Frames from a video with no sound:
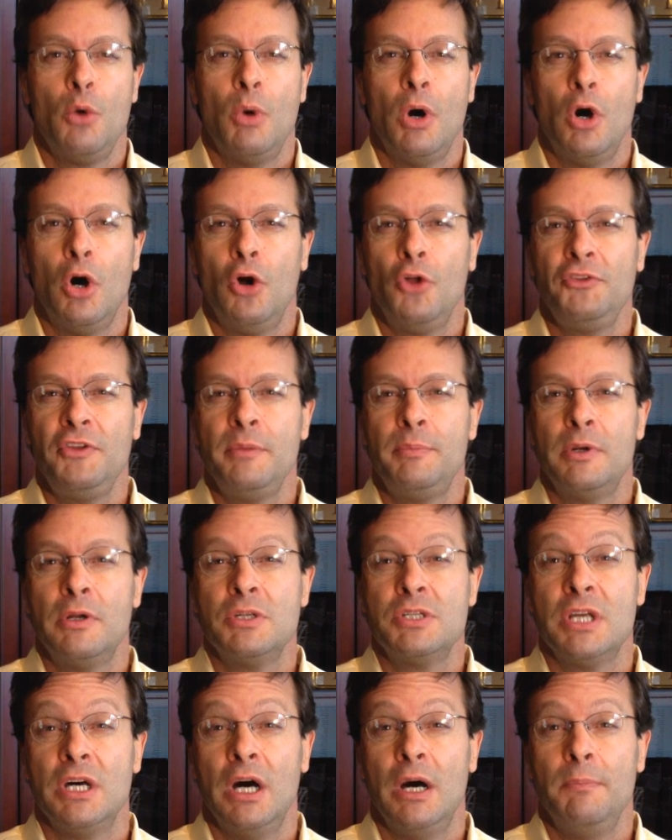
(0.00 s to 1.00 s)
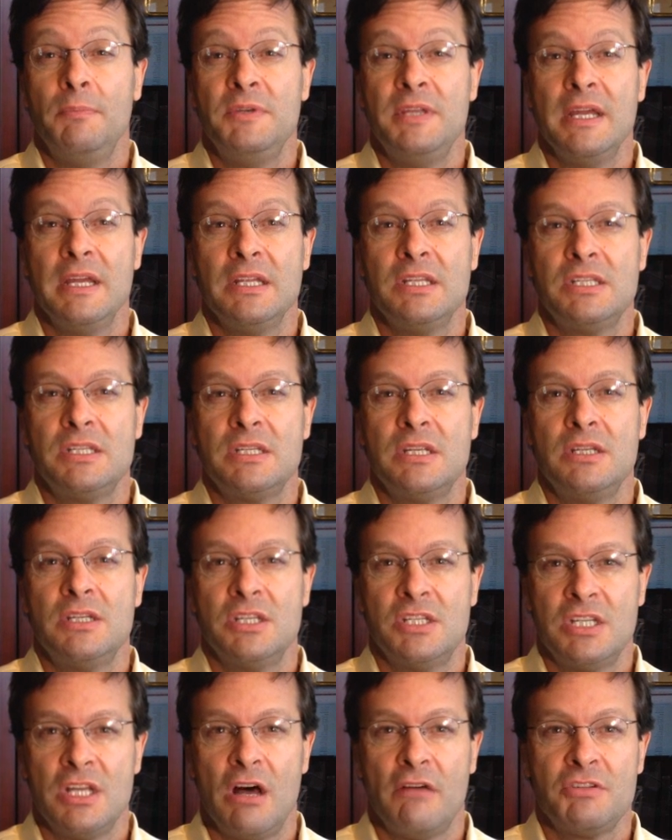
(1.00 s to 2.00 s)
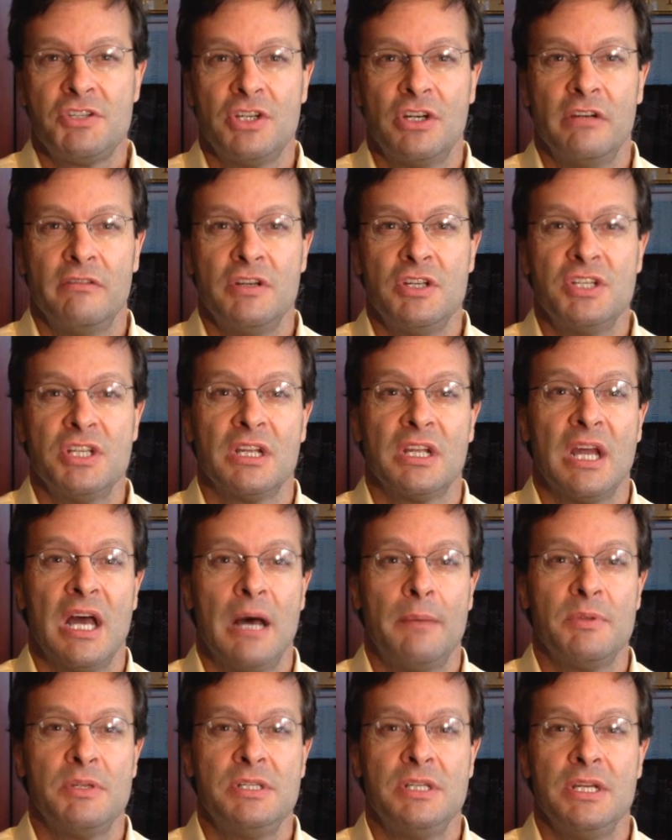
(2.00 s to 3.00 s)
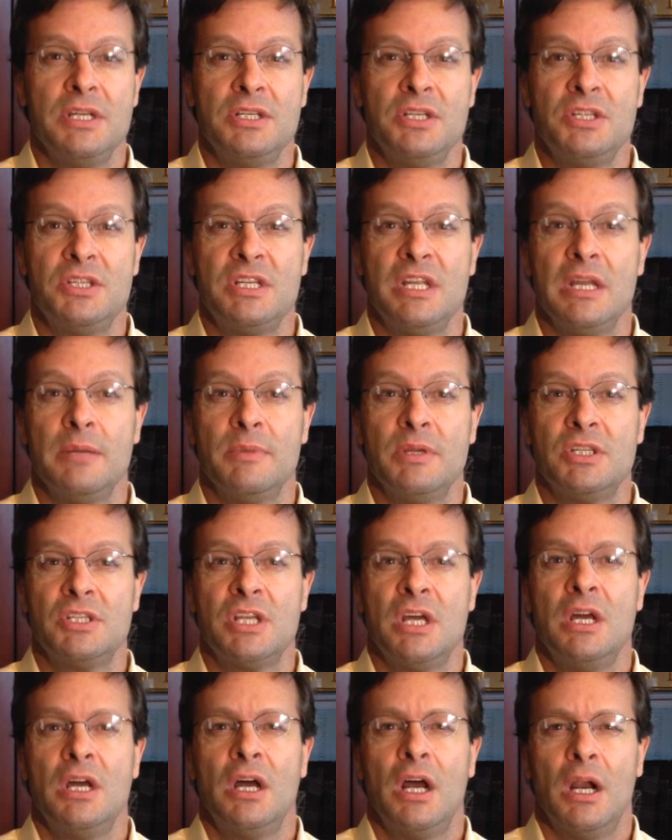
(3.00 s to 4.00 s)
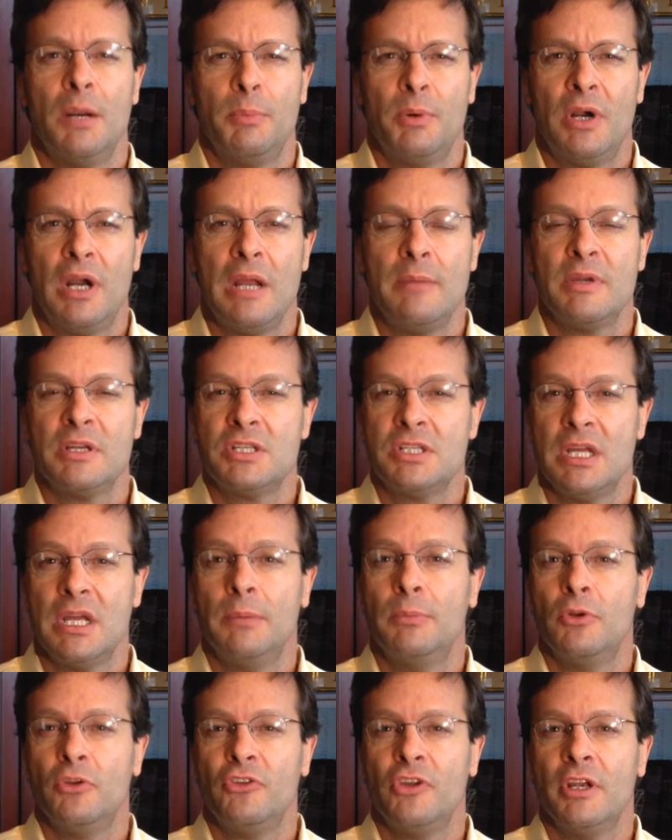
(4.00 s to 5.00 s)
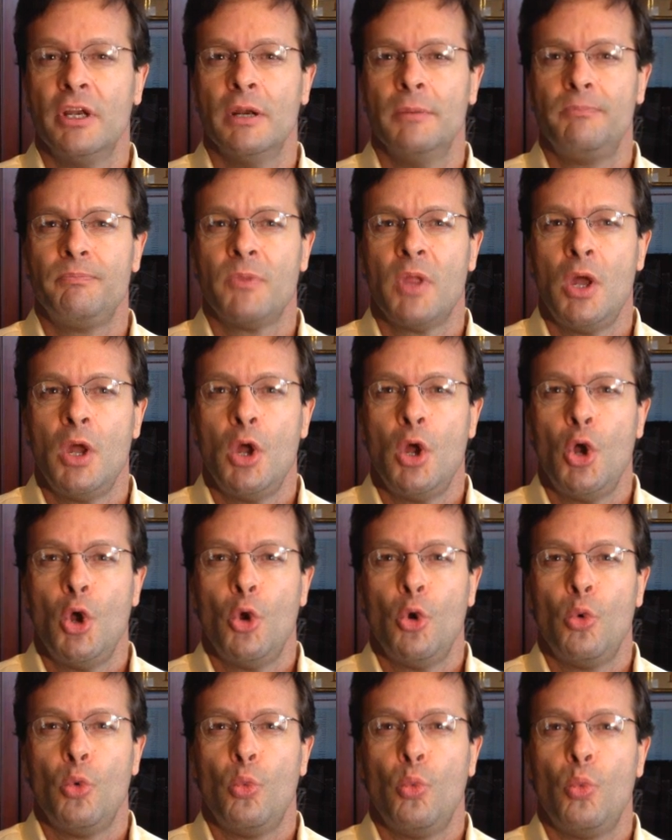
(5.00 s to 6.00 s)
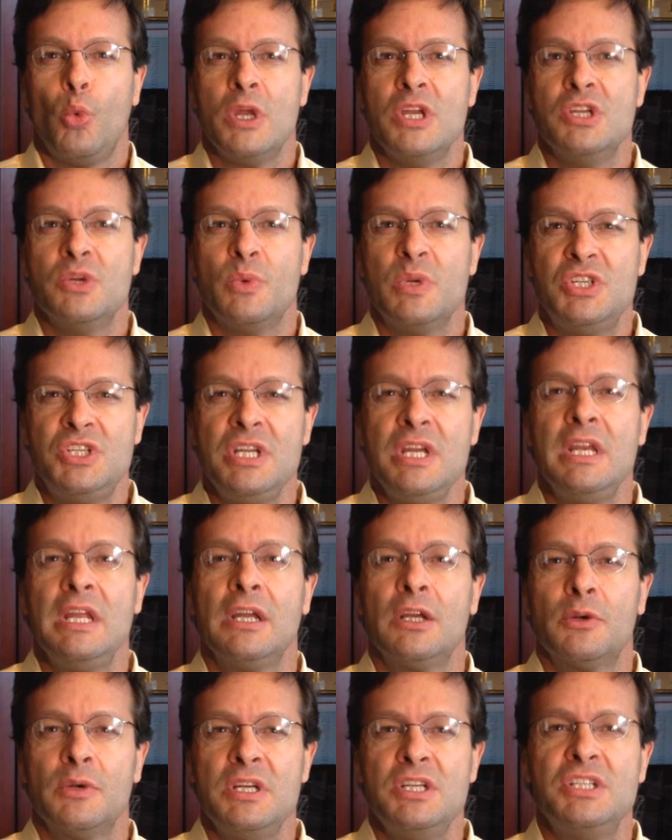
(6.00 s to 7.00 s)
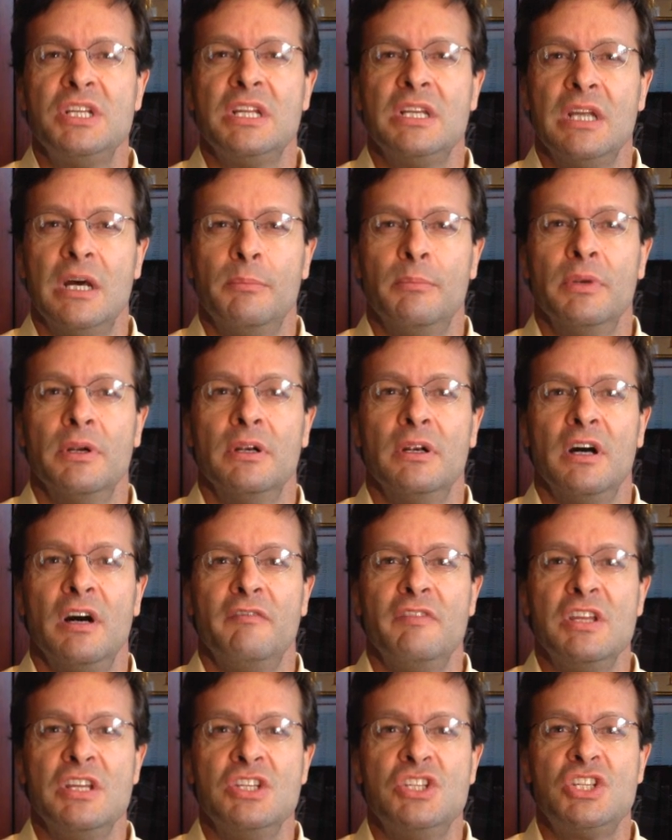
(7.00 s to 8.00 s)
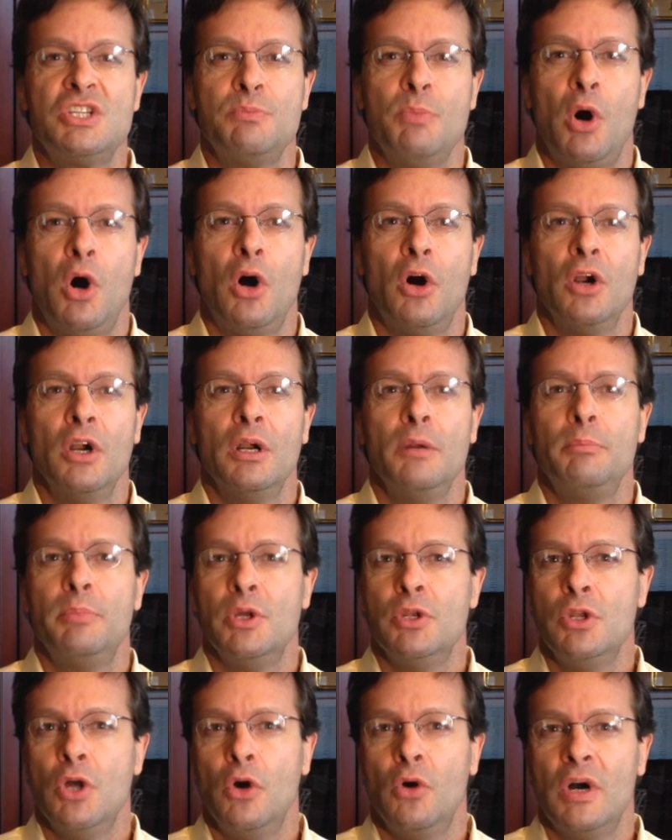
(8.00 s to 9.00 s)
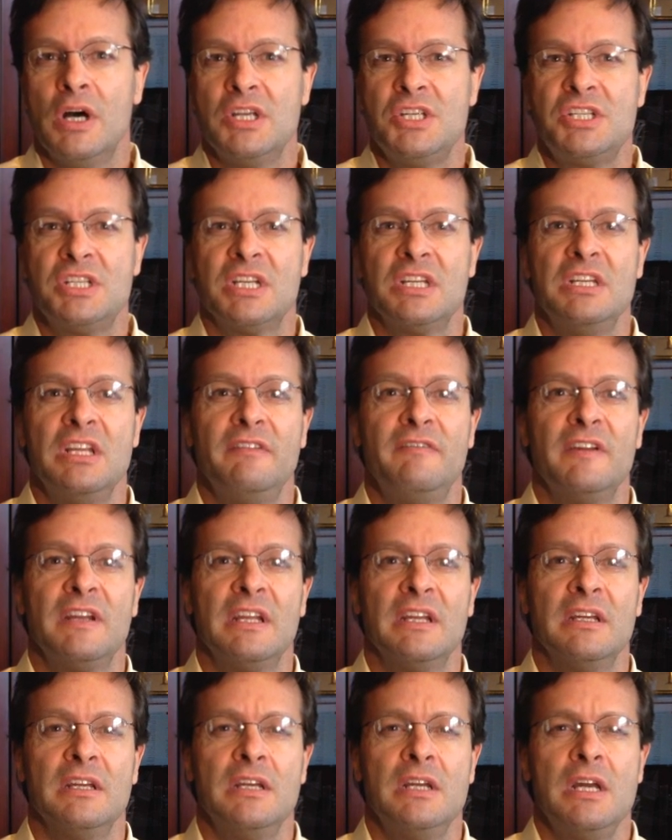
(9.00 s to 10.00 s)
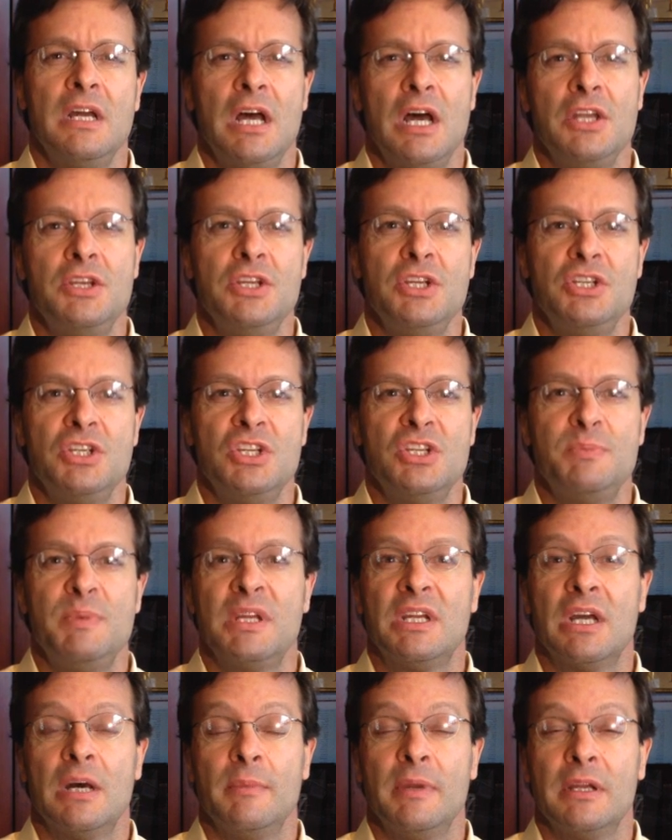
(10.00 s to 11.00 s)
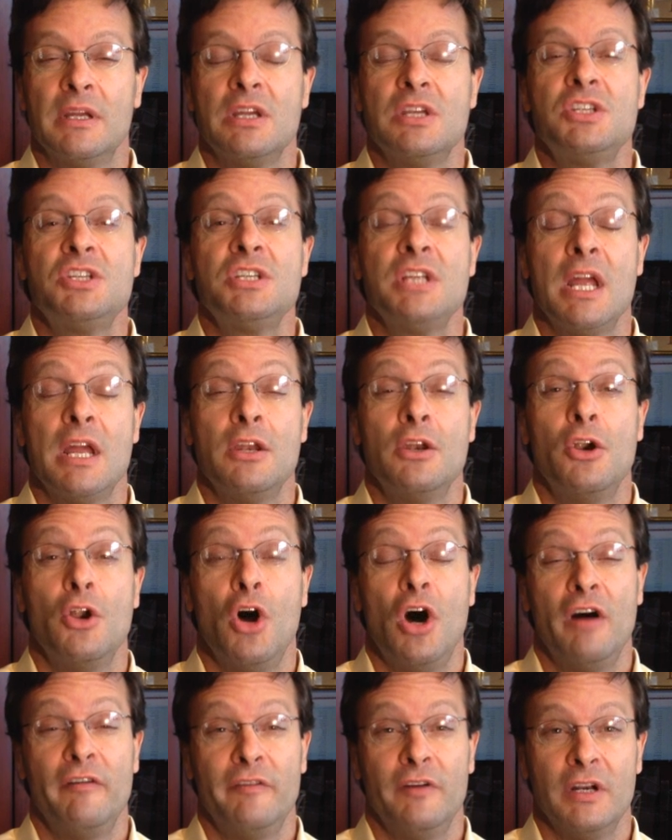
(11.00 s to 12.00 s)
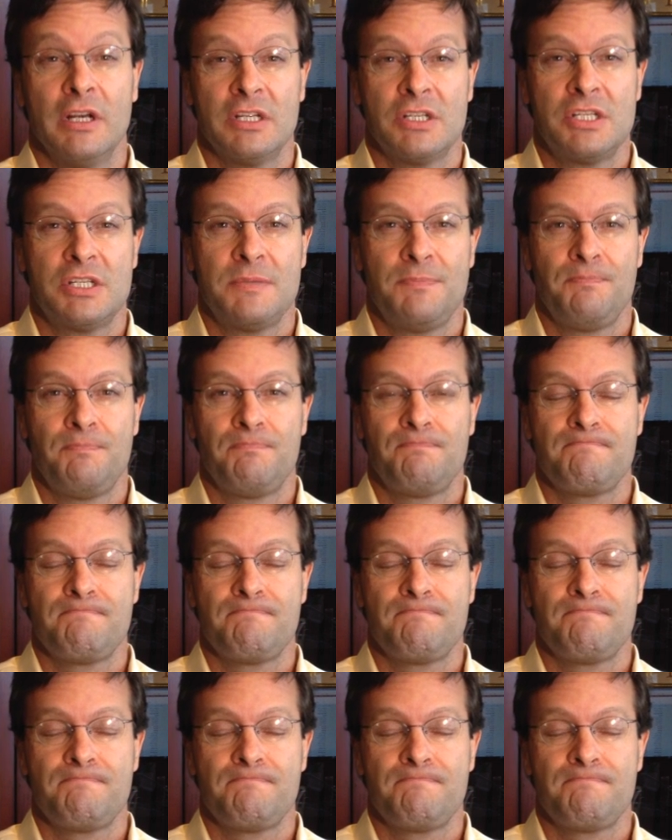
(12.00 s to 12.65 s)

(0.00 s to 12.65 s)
While UltiPro's updates to self-service and compensation statements are prime examples here, we see an increasing number of these smaller but no less significant additions becoming standard offerings.